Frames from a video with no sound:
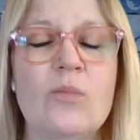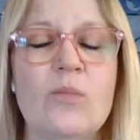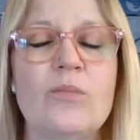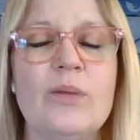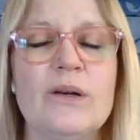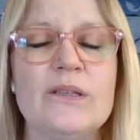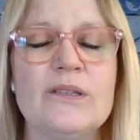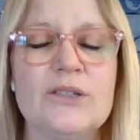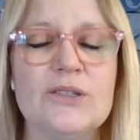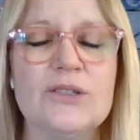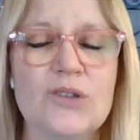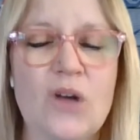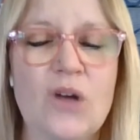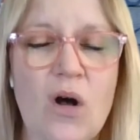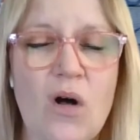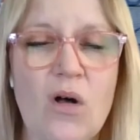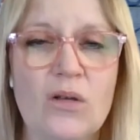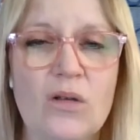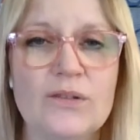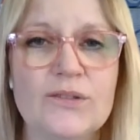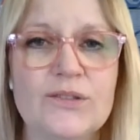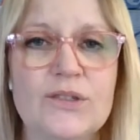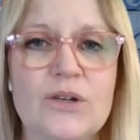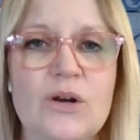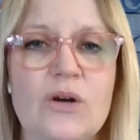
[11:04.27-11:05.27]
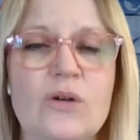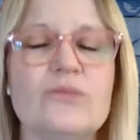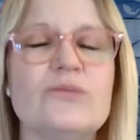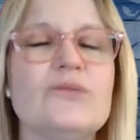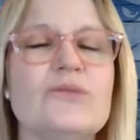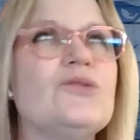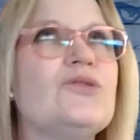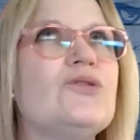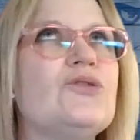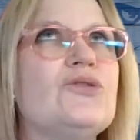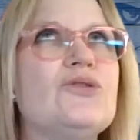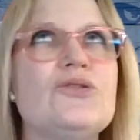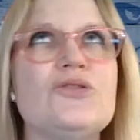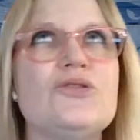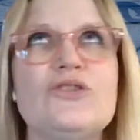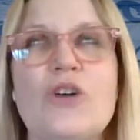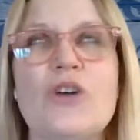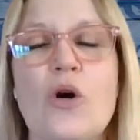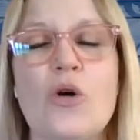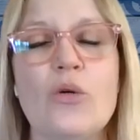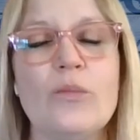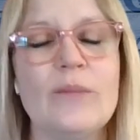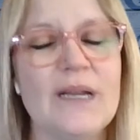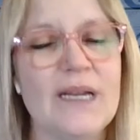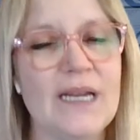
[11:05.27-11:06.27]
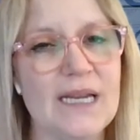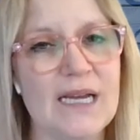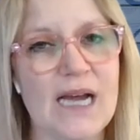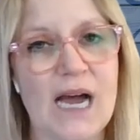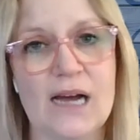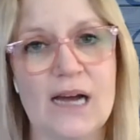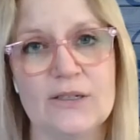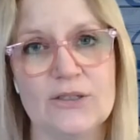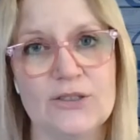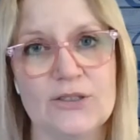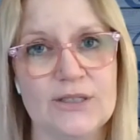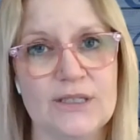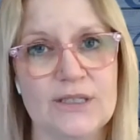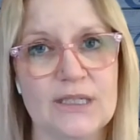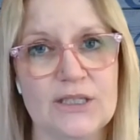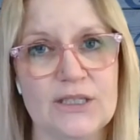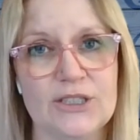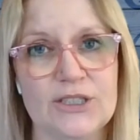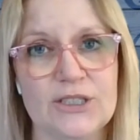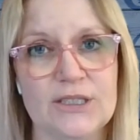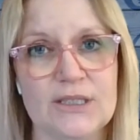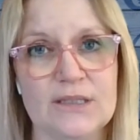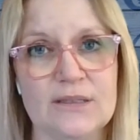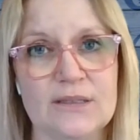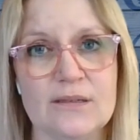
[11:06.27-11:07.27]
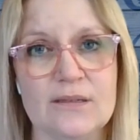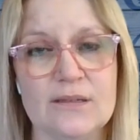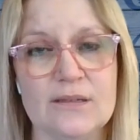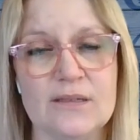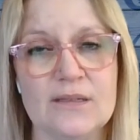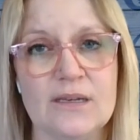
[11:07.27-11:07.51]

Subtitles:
But there's also so many contradictions